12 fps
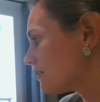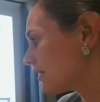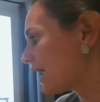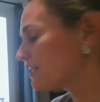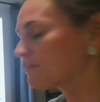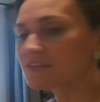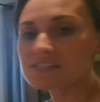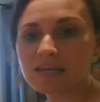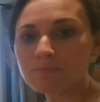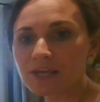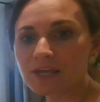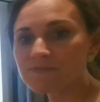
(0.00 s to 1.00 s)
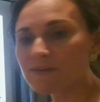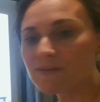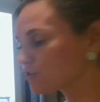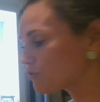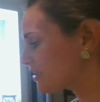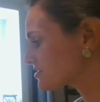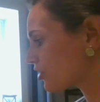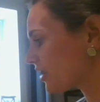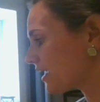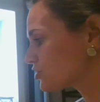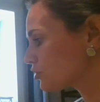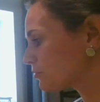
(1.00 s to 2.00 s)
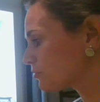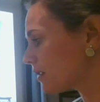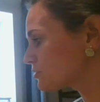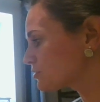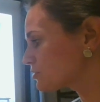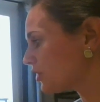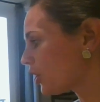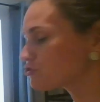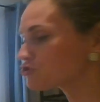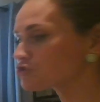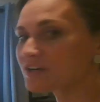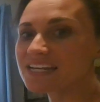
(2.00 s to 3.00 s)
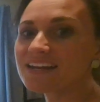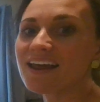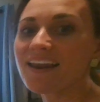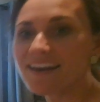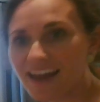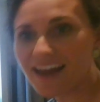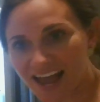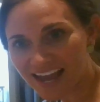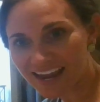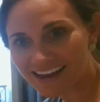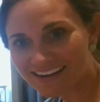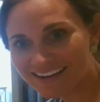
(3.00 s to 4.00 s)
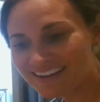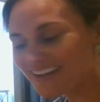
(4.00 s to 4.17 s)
kind of in the same place value because our answer becomes 109.